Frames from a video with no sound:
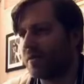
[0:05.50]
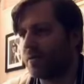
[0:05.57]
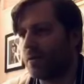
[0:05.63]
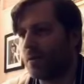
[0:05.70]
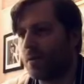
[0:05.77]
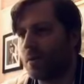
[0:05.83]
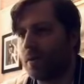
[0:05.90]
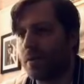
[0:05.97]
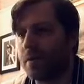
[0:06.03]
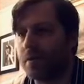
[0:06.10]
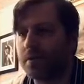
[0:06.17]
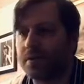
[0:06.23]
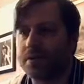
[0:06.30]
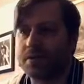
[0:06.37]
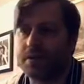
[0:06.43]
War.
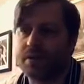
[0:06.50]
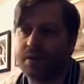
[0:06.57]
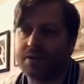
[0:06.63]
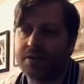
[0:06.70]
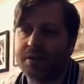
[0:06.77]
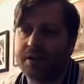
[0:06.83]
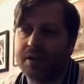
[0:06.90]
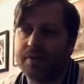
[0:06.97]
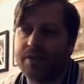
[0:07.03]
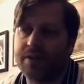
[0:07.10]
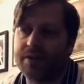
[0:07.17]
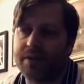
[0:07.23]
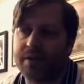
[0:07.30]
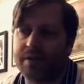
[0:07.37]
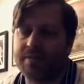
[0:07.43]
So I thought today we could
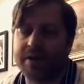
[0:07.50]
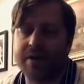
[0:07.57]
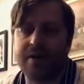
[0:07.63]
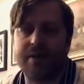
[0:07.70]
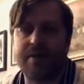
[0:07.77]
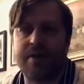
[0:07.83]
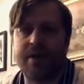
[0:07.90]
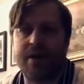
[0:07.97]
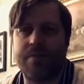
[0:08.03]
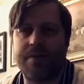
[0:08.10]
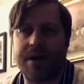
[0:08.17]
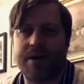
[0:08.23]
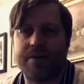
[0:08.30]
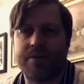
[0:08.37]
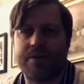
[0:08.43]
talk about
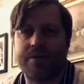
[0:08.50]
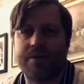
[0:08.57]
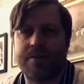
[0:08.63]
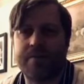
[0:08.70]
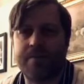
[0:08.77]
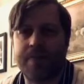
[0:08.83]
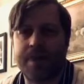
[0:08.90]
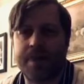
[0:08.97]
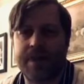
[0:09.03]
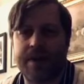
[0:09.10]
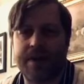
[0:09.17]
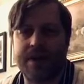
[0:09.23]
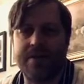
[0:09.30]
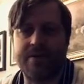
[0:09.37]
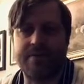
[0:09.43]
battles
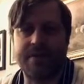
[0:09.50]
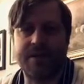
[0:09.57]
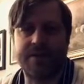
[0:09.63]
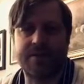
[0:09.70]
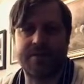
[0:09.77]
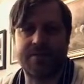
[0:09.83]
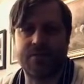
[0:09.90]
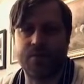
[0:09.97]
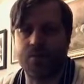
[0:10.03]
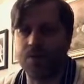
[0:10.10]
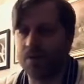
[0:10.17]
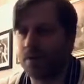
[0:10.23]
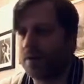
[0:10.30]
and events of the war.